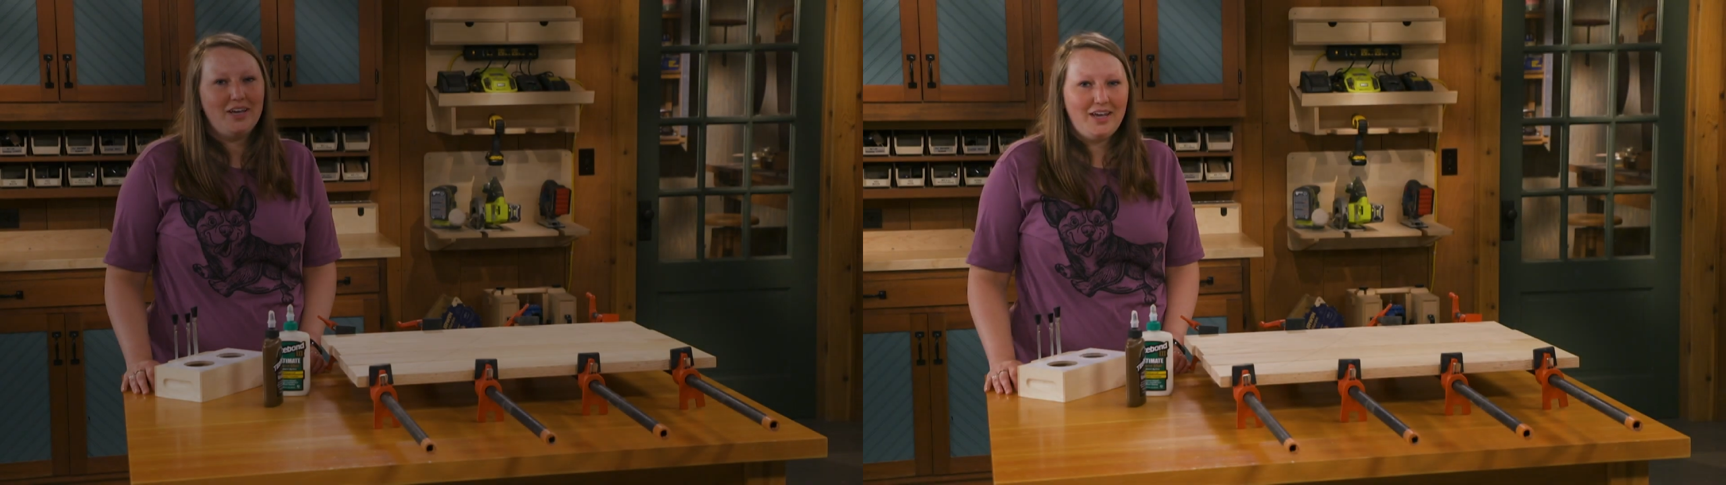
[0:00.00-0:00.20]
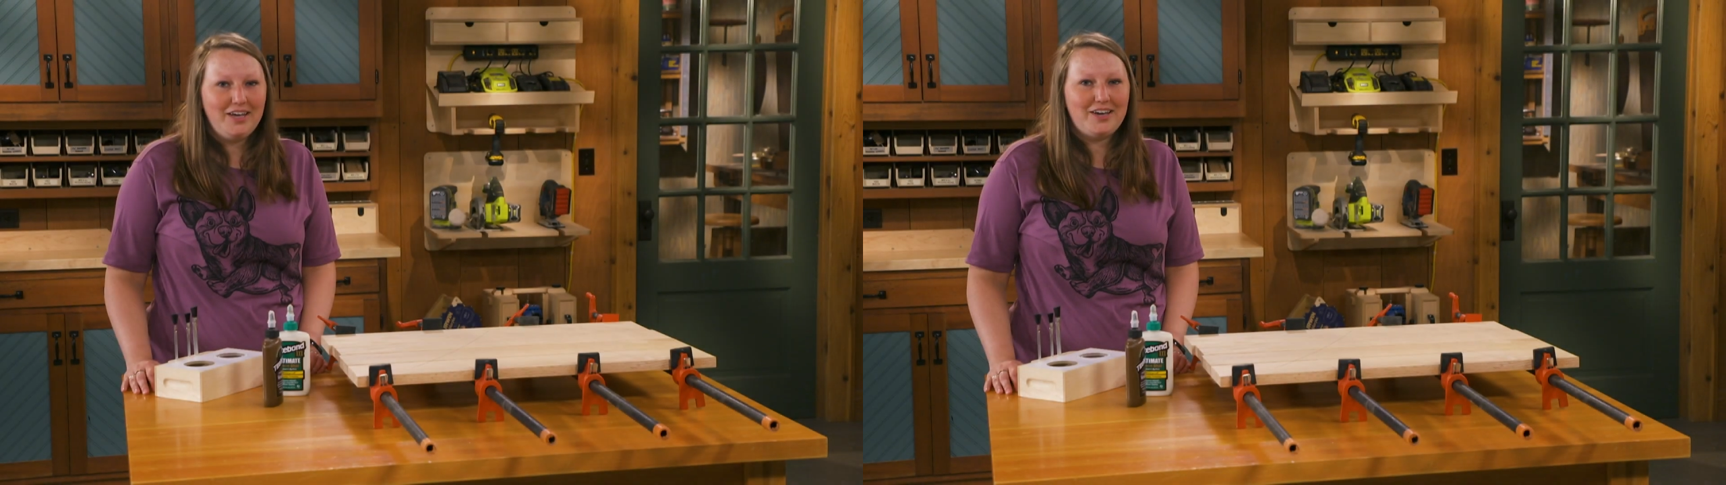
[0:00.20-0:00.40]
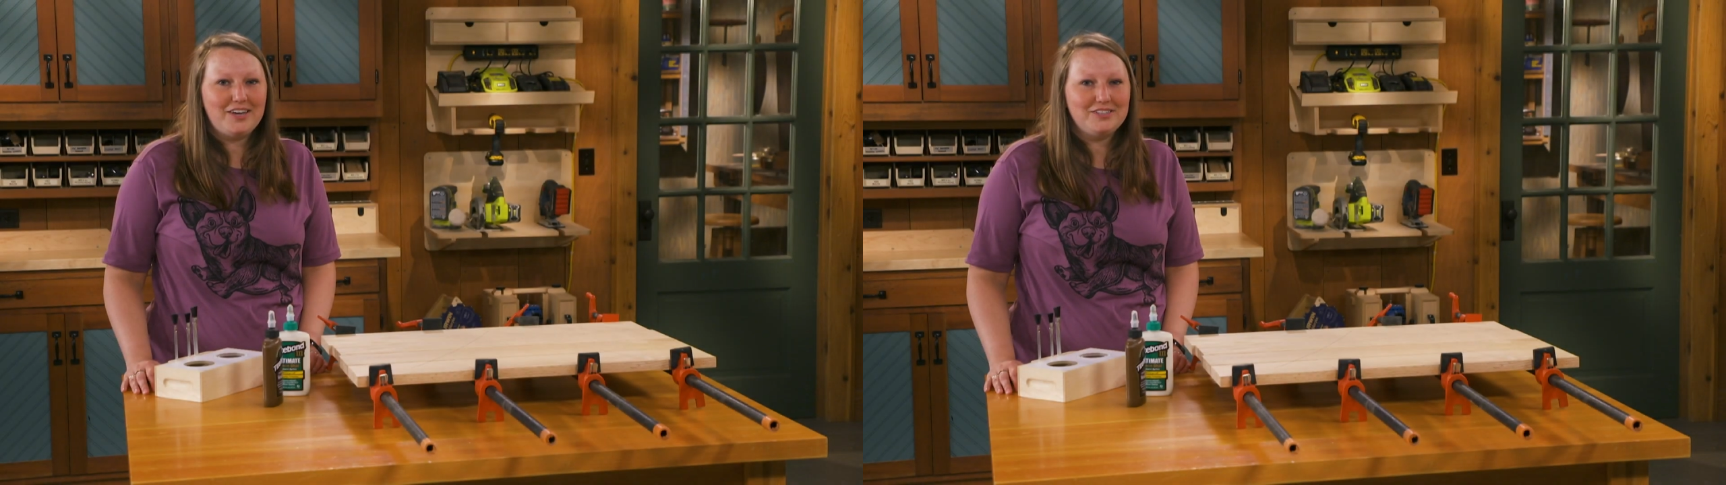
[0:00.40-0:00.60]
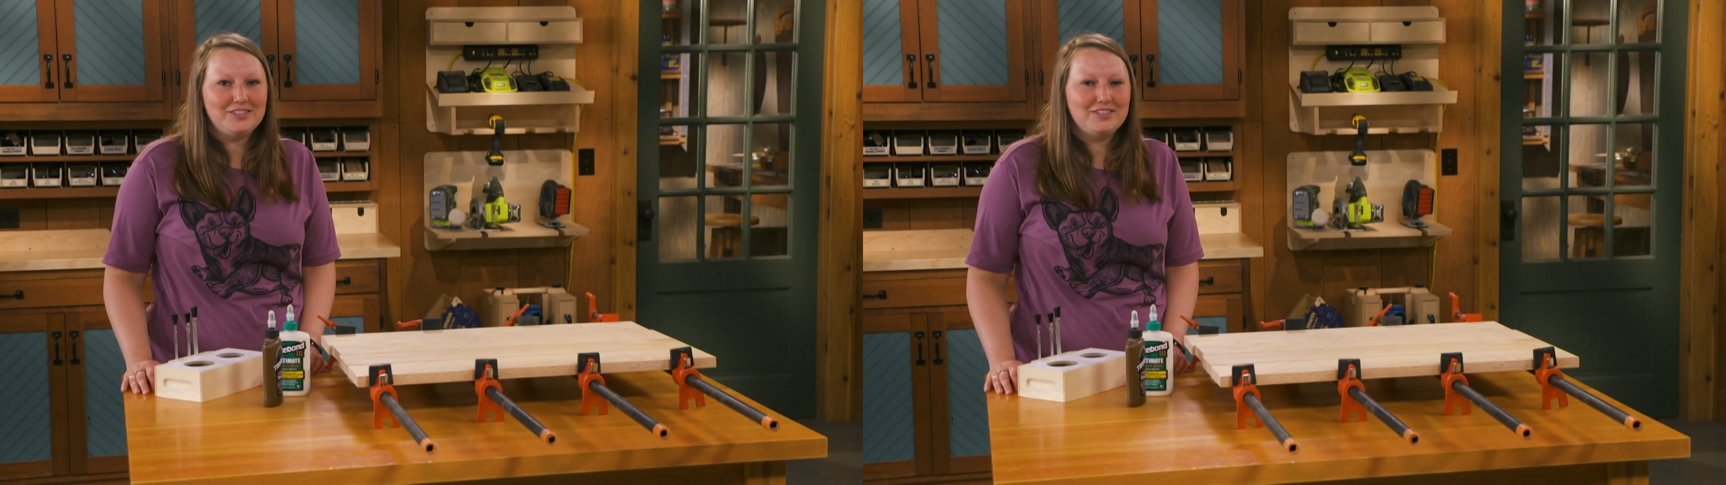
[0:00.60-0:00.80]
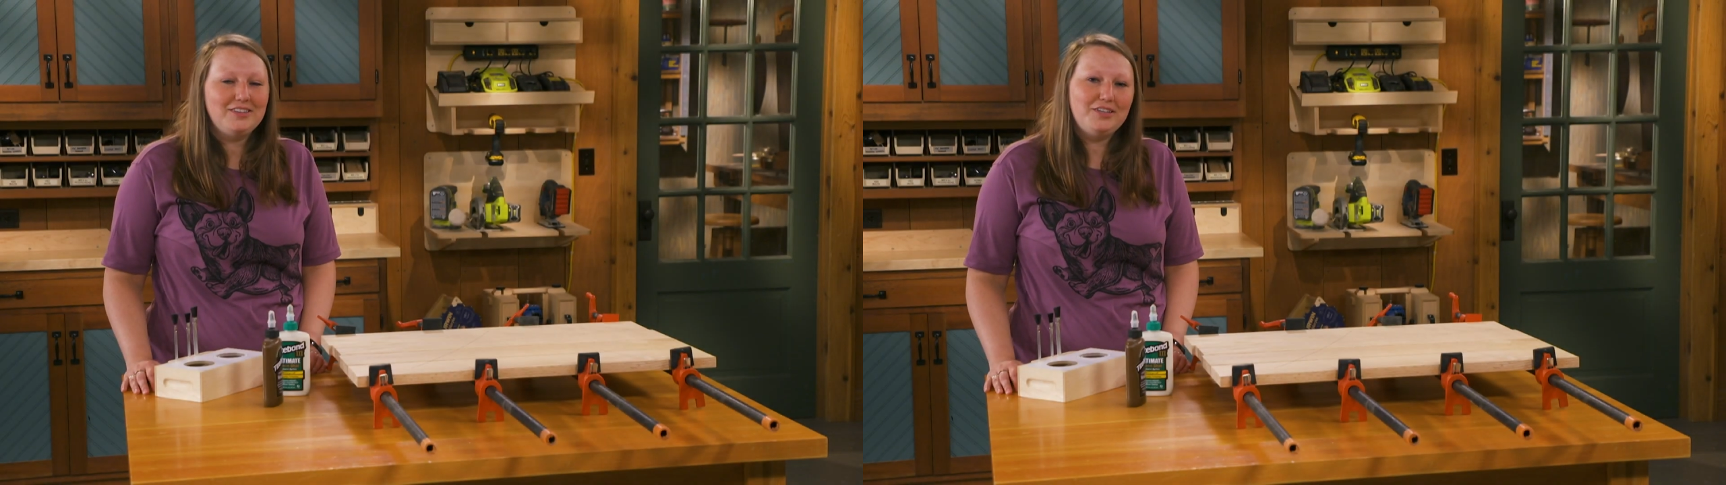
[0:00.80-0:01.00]
Hey guys,
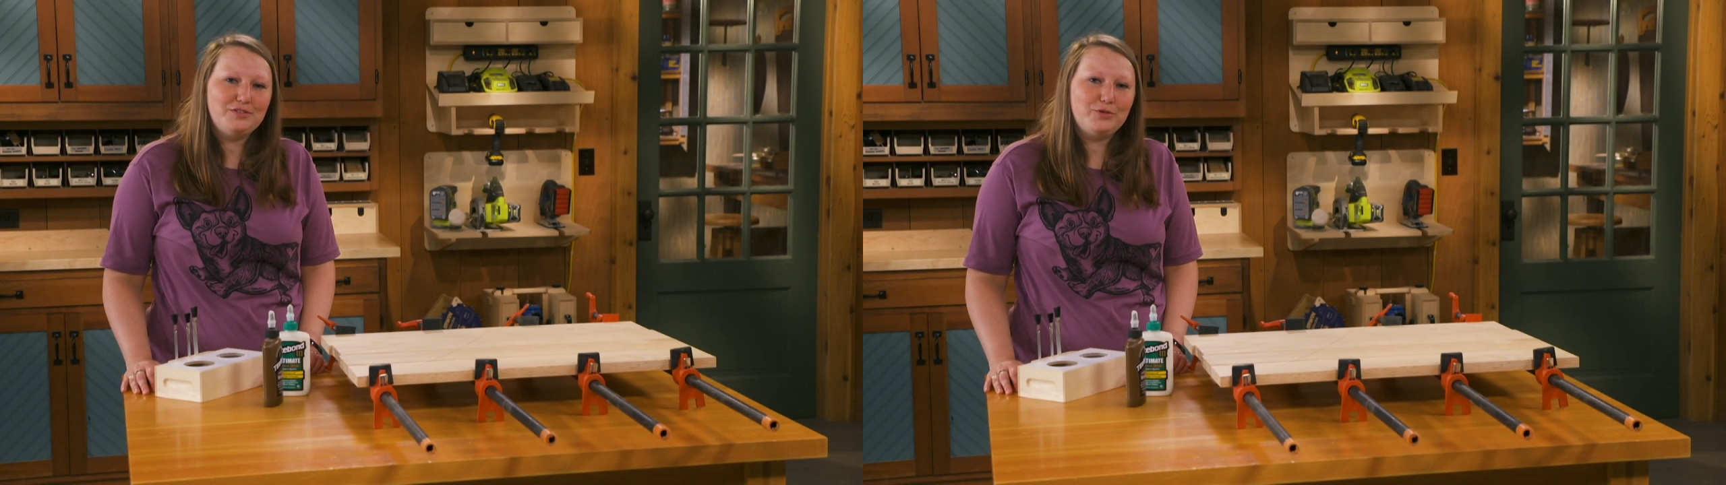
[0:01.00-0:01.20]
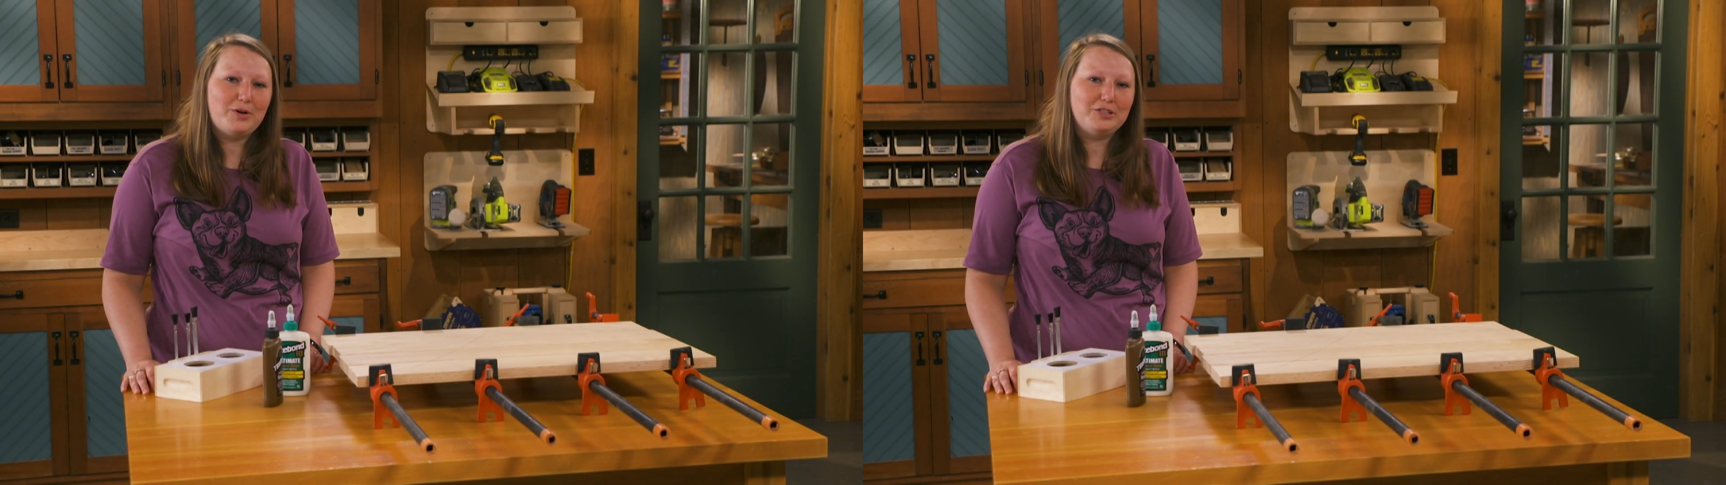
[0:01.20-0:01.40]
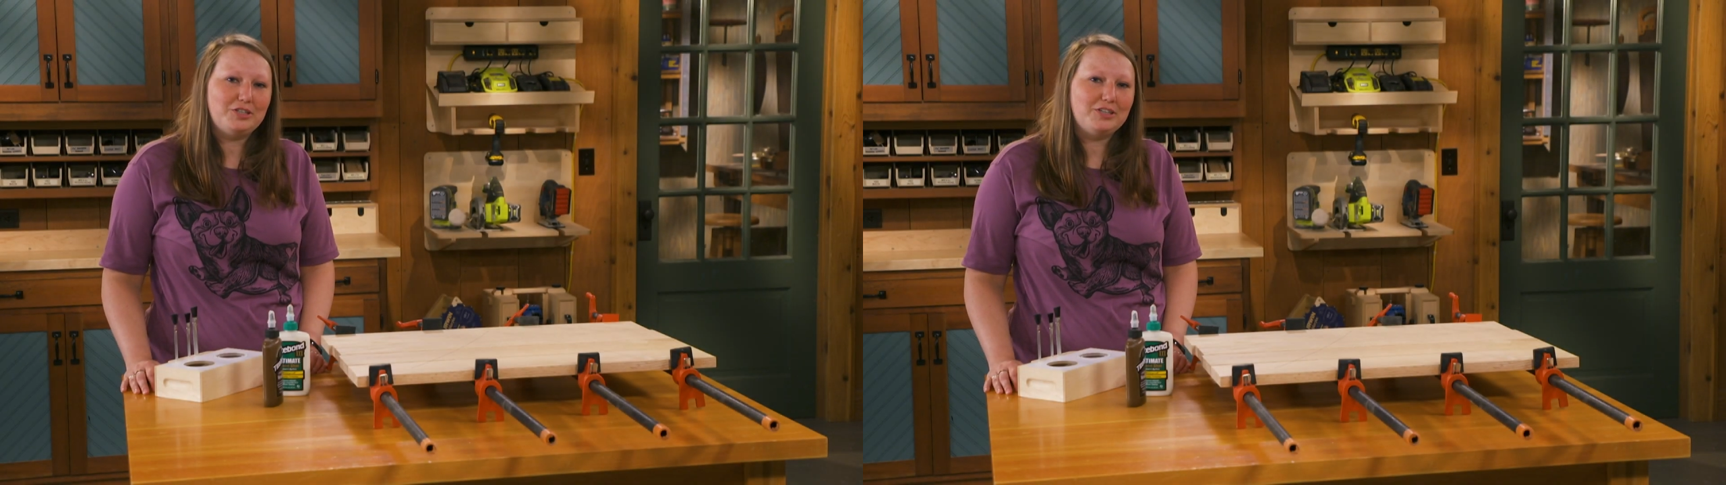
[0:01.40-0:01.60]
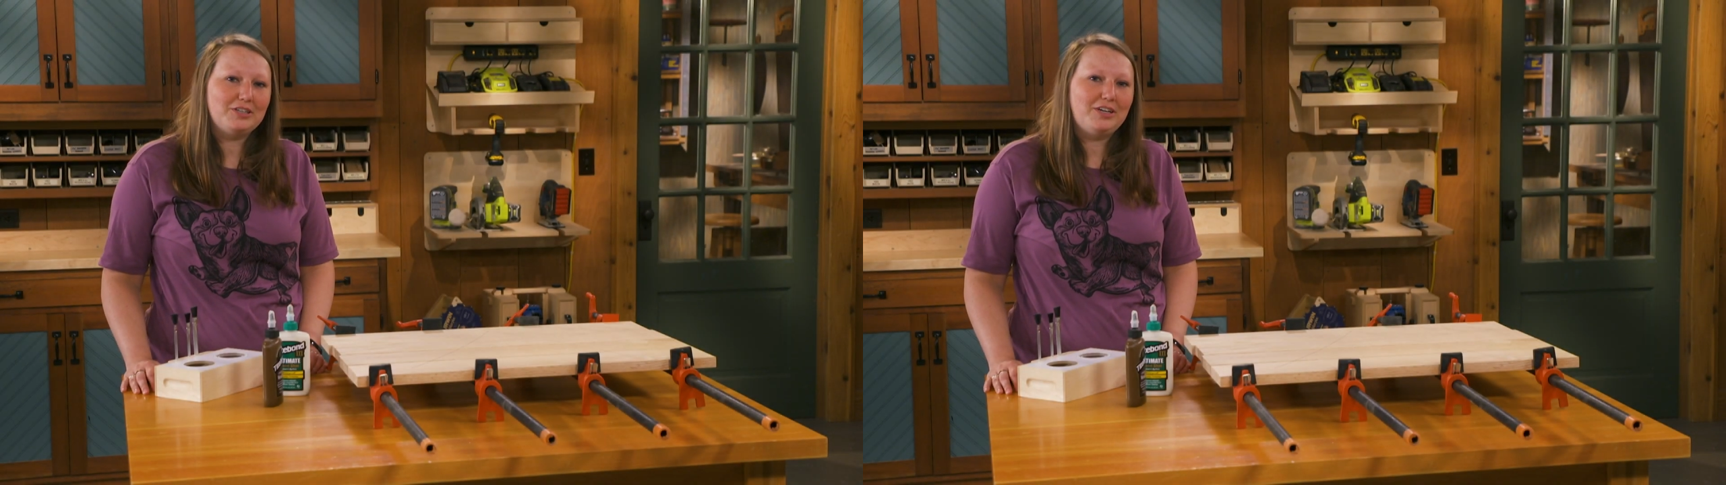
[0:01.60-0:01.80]
thanks for watching,